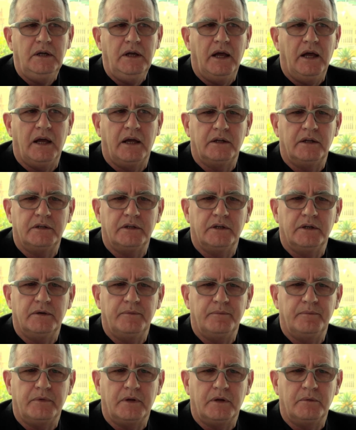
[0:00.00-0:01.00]

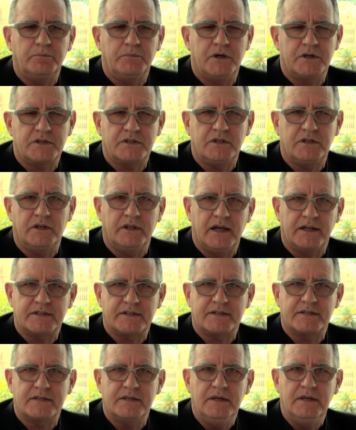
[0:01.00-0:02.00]
And personally,
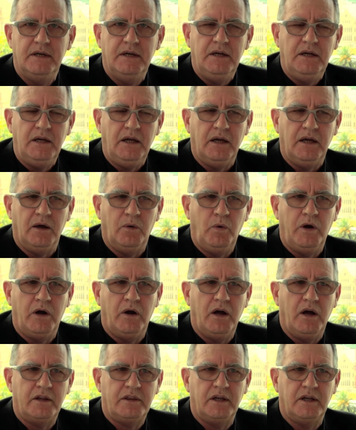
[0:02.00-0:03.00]
that's where
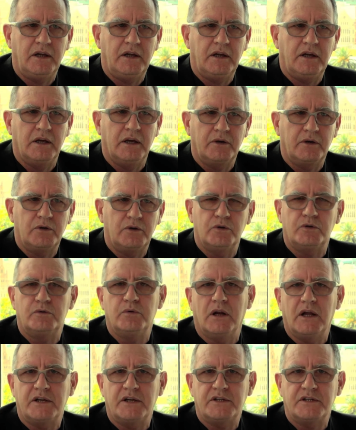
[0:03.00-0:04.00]
I think good
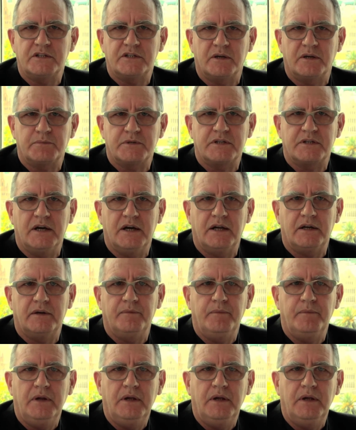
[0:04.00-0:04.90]
relationships start.